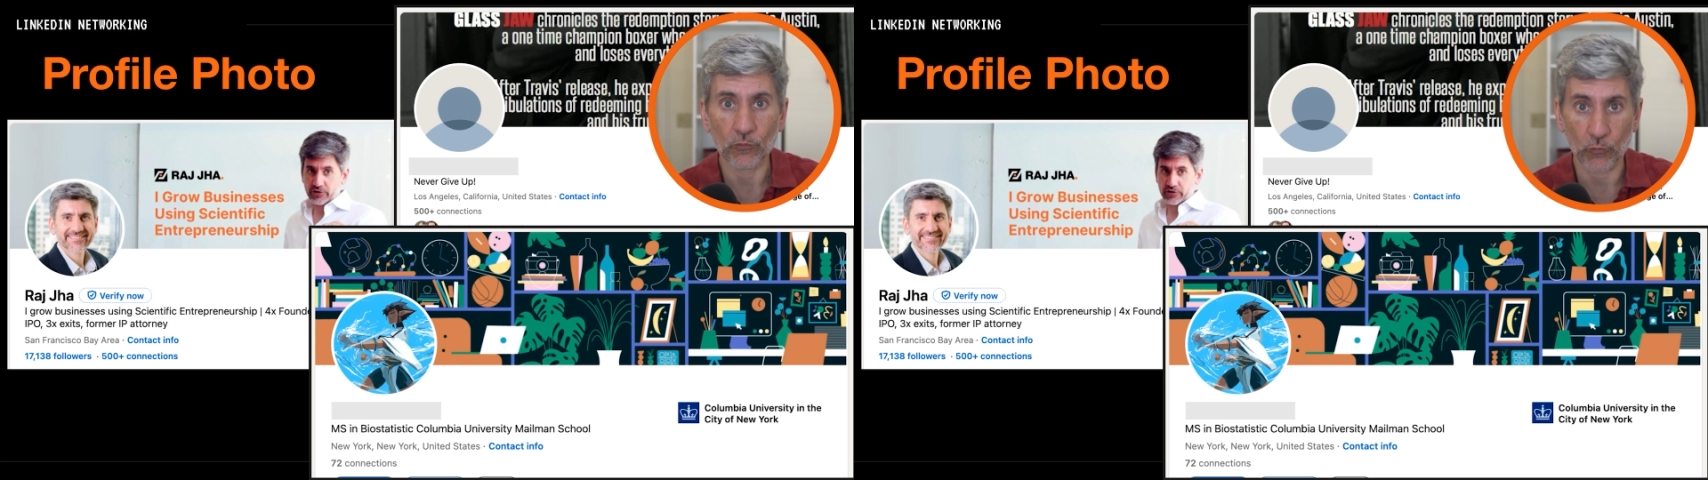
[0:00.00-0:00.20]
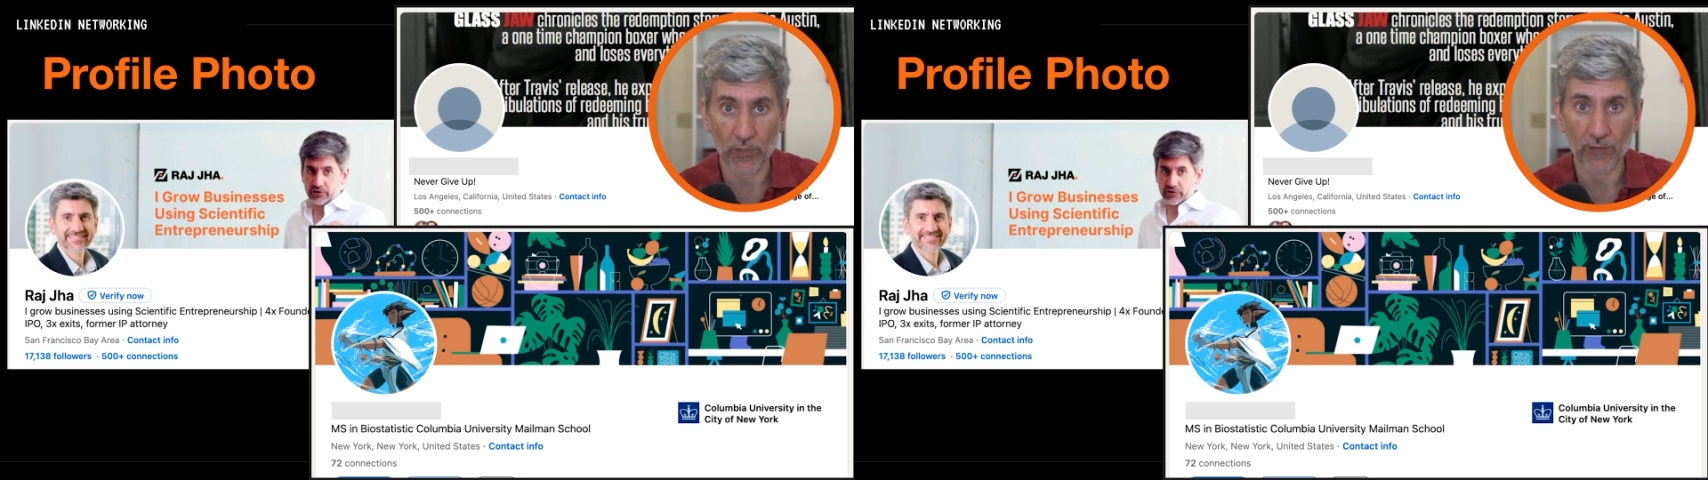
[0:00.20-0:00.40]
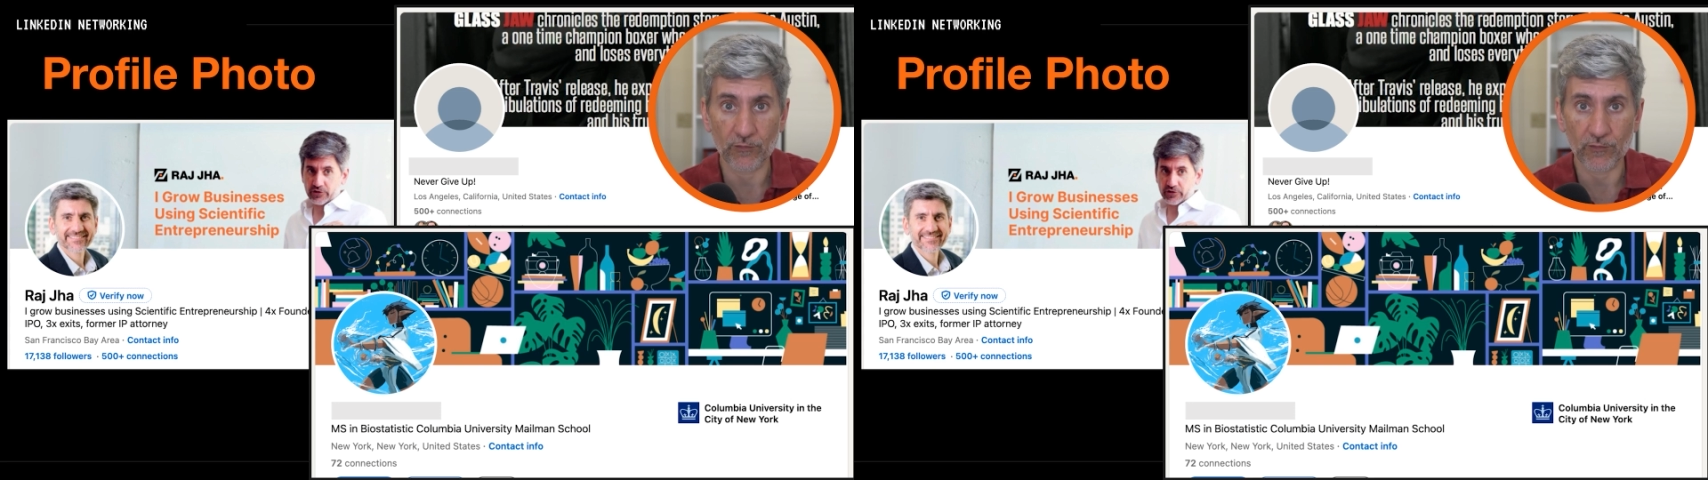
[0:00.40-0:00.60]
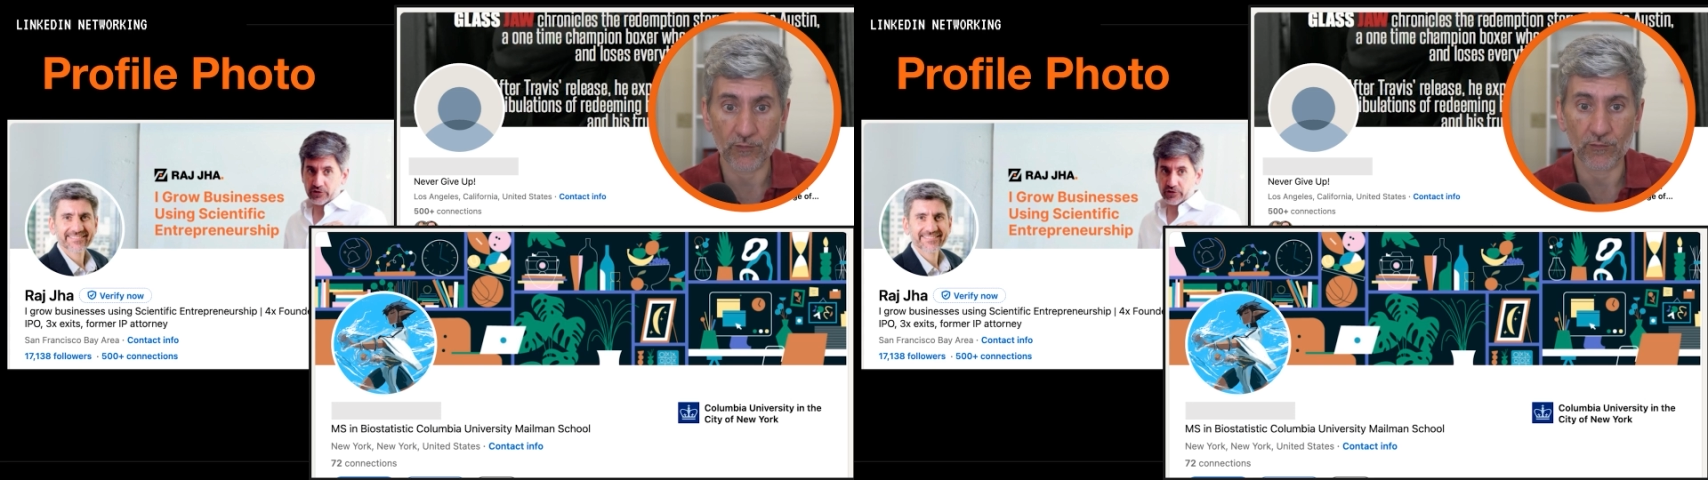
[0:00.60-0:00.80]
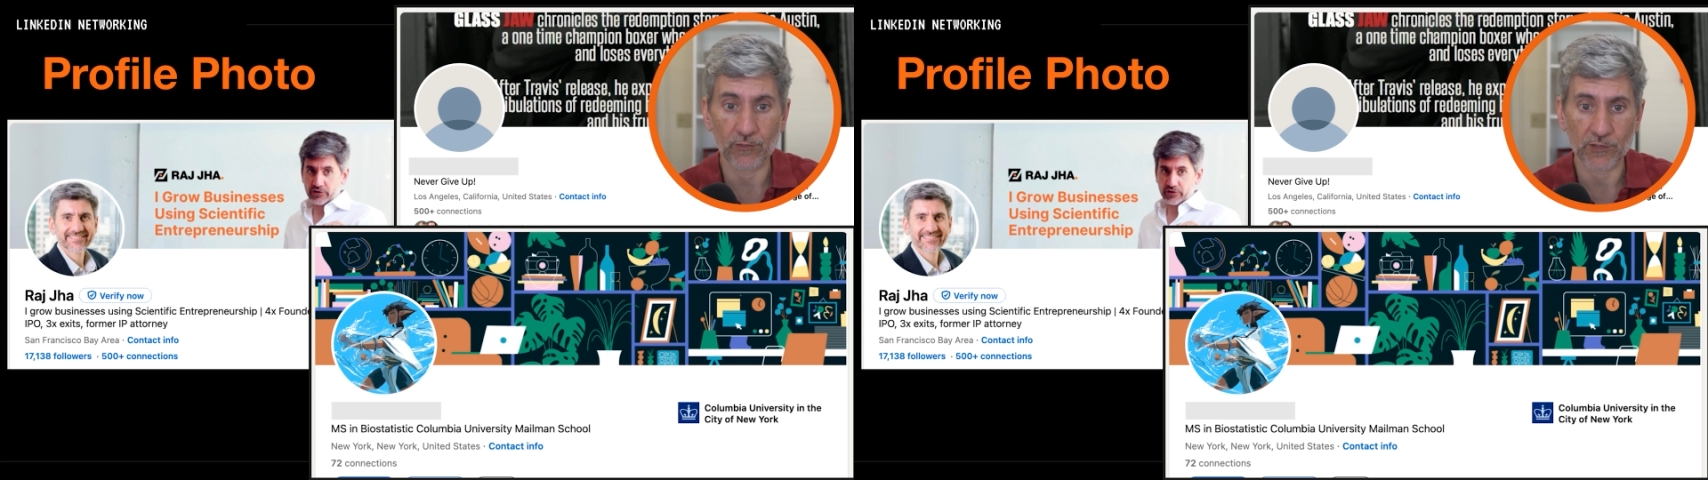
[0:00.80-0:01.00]
with
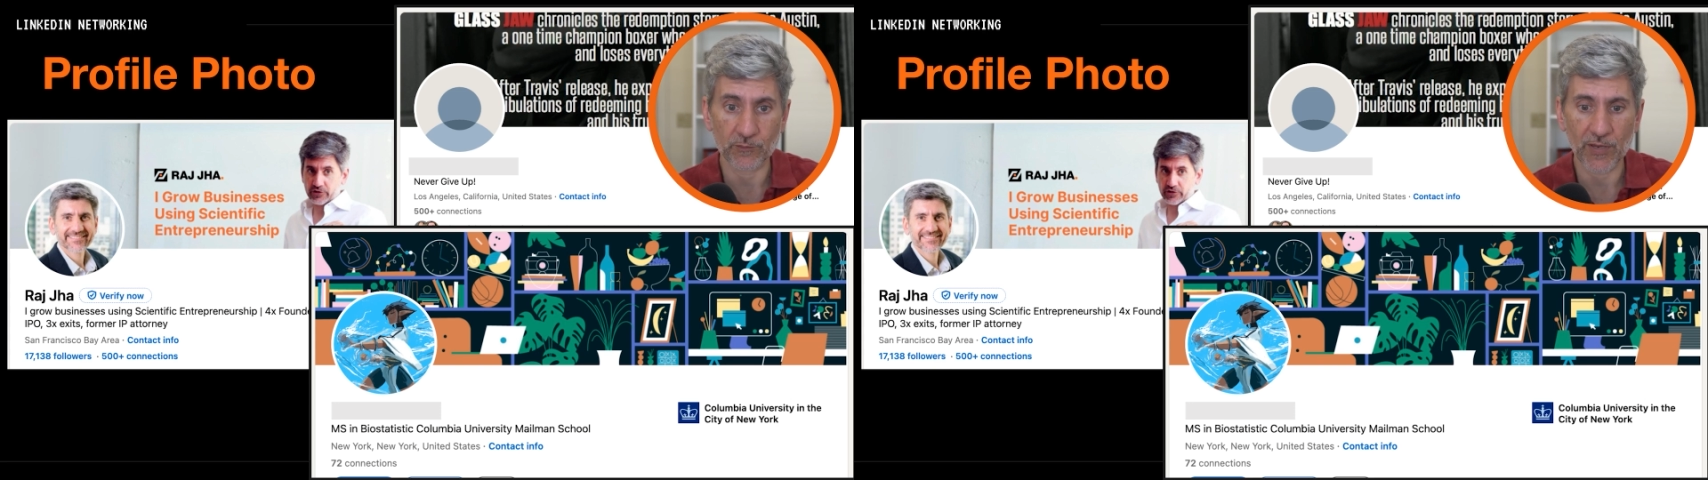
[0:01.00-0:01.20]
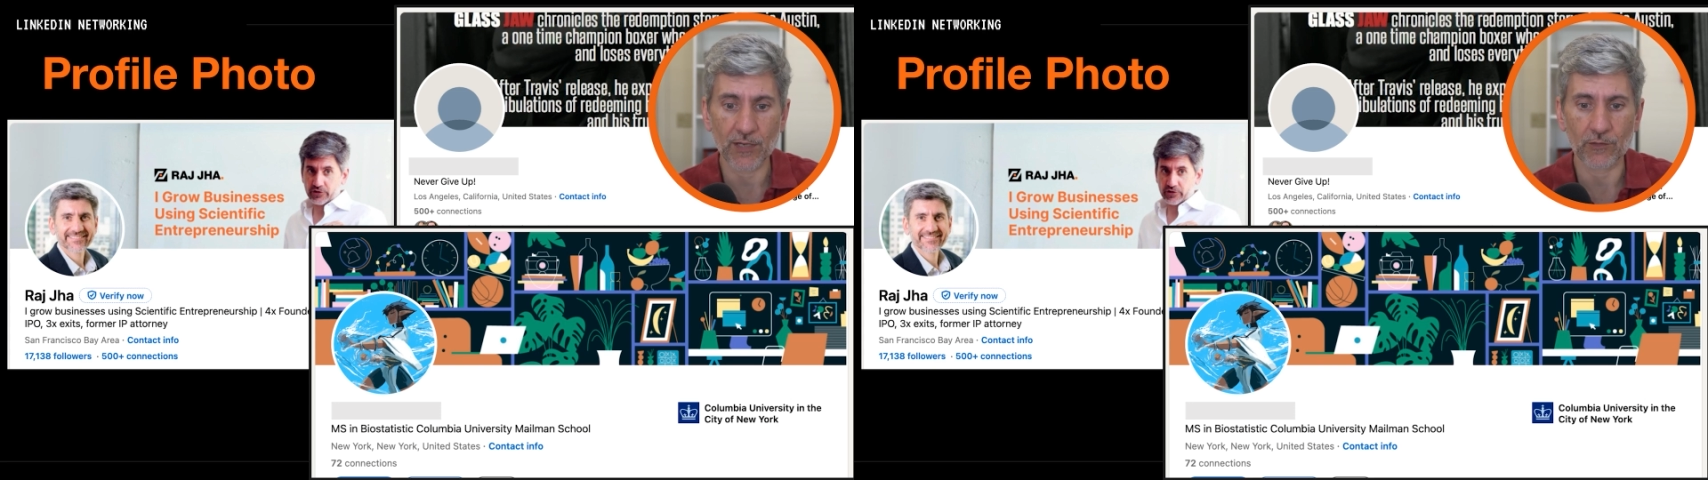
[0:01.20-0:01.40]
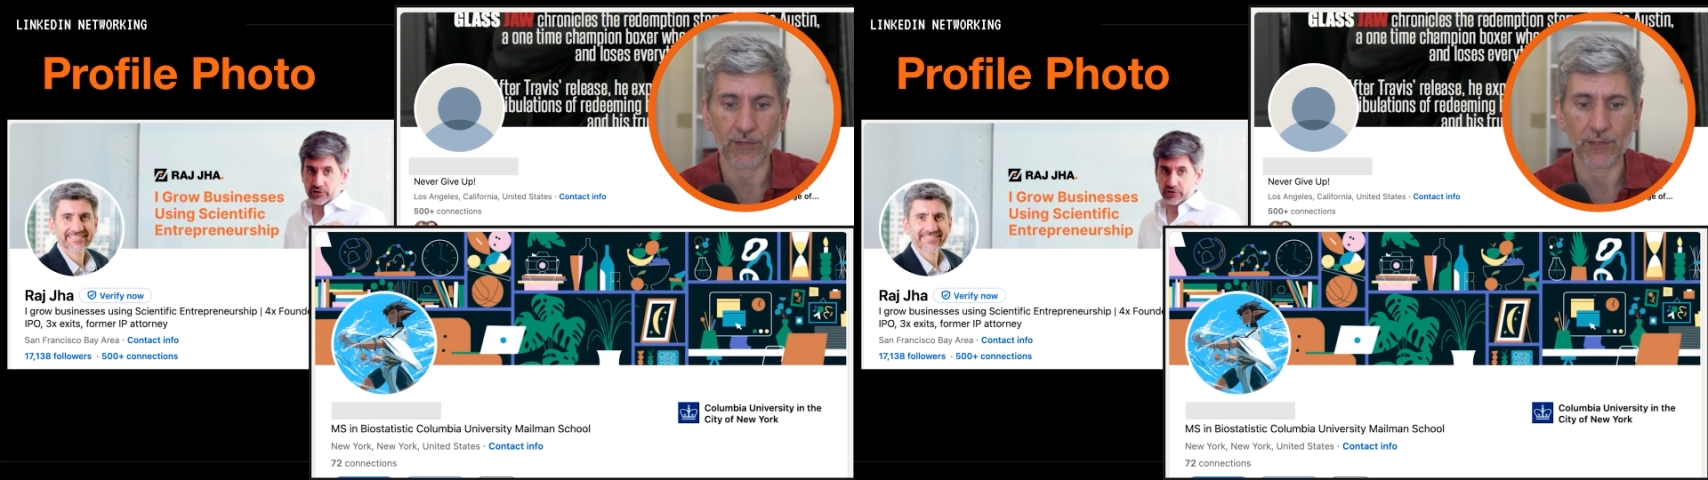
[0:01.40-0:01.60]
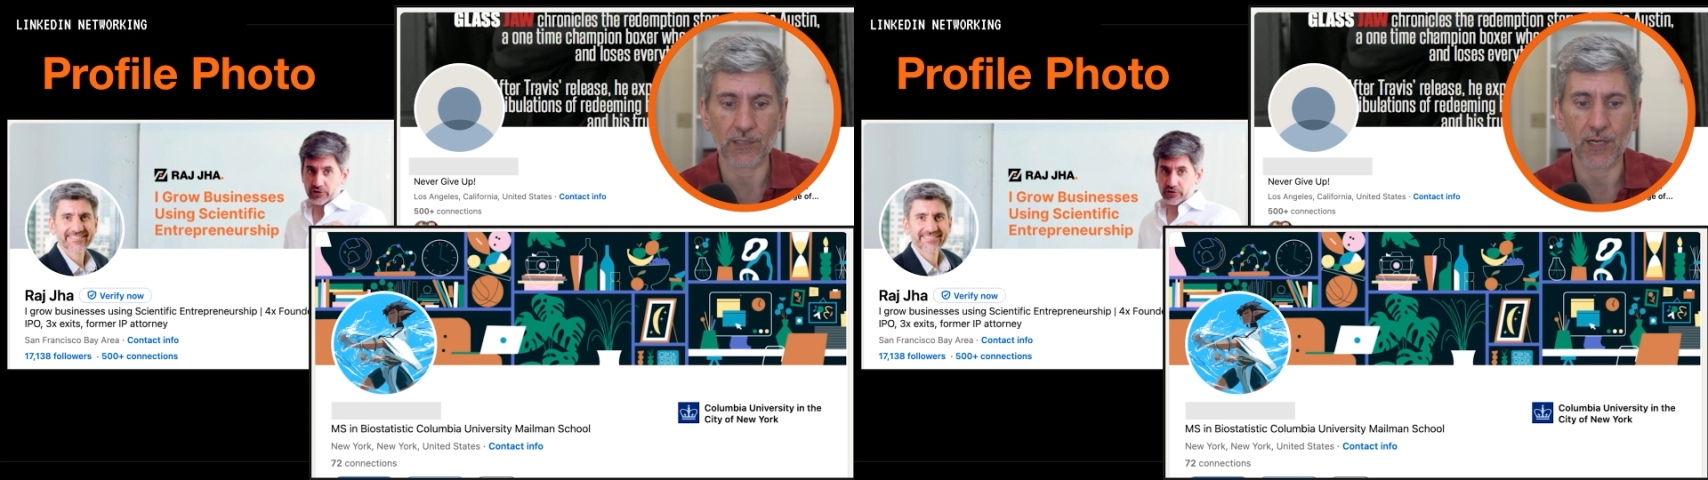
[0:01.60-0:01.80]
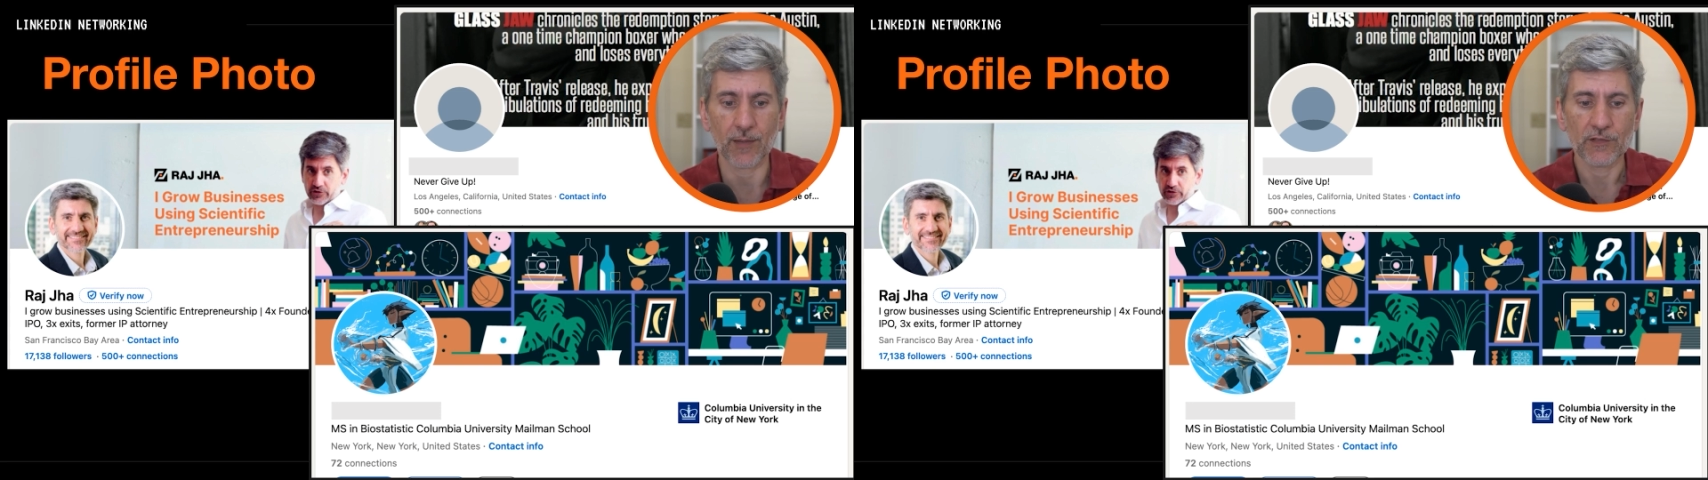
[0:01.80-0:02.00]
this banner at the
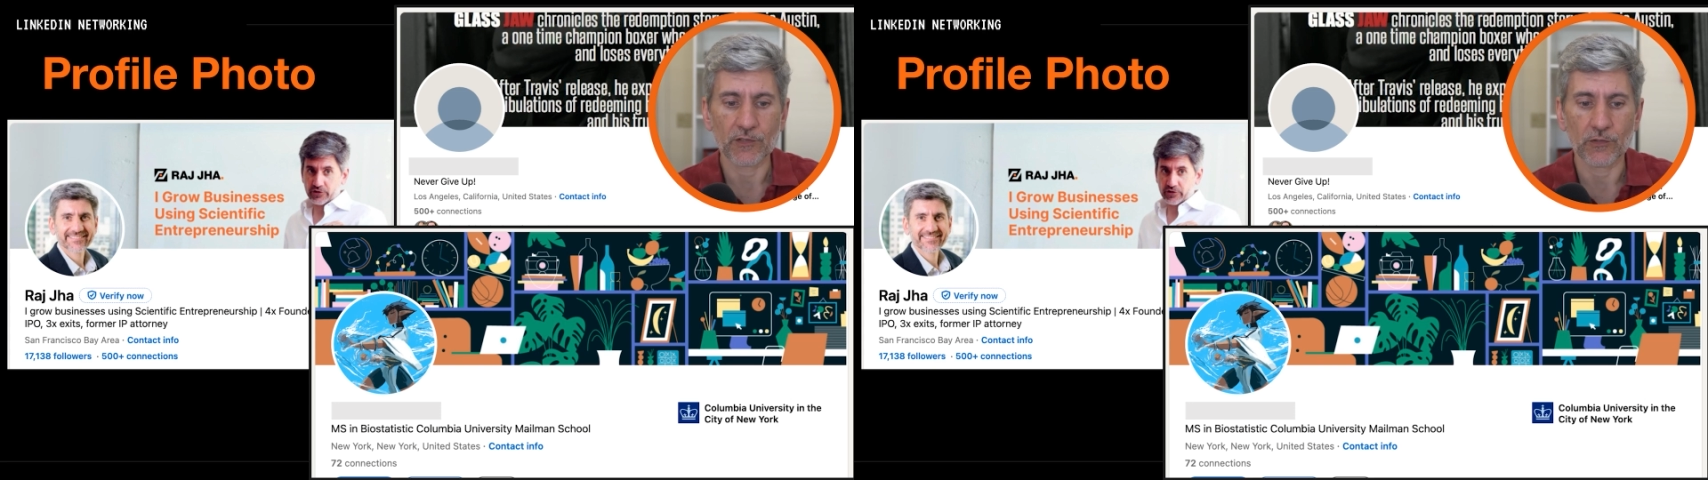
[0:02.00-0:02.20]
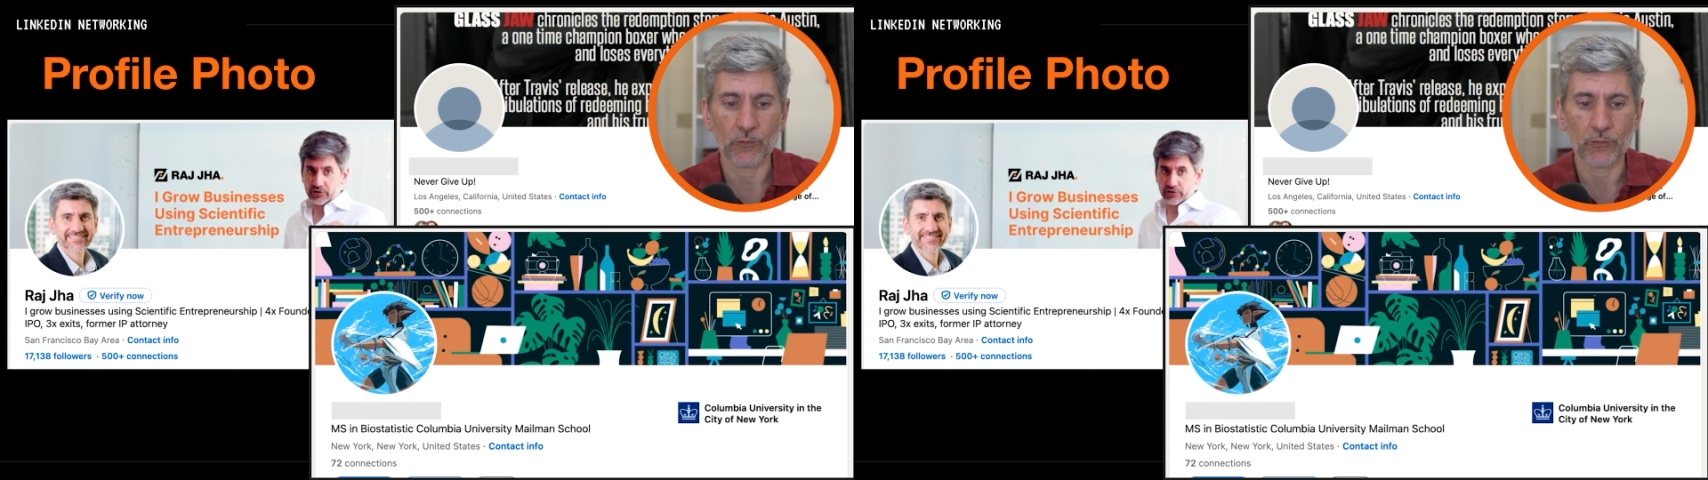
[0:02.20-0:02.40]
top. So